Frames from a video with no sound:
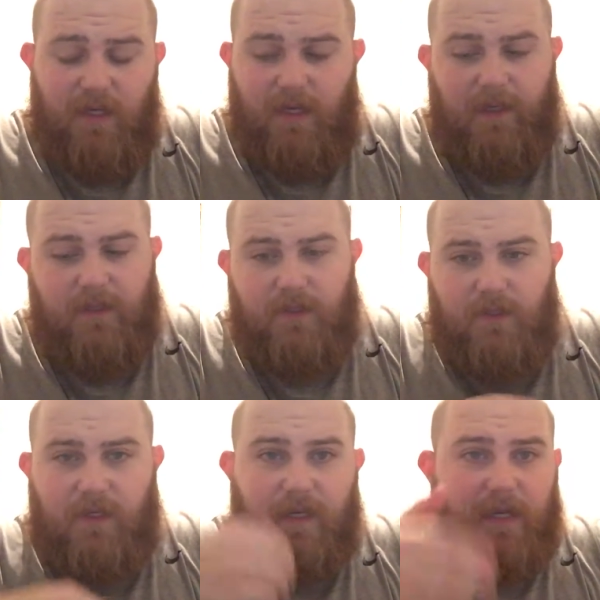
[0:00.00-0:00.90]
and to
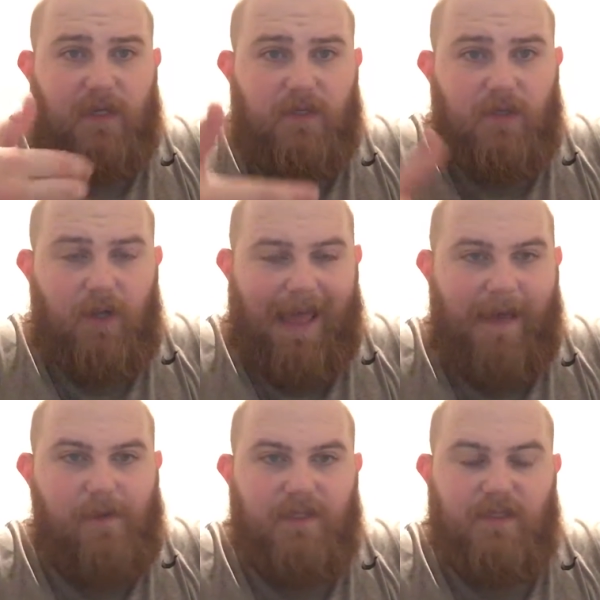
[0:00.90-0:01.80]
getting into good
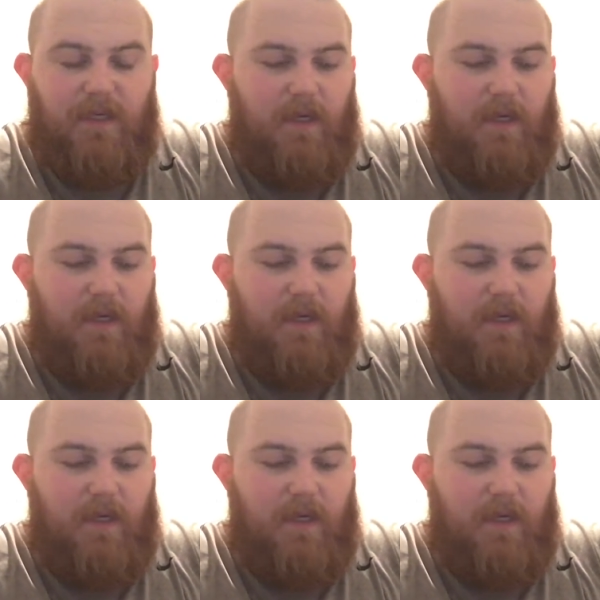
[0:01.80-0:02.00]
habits,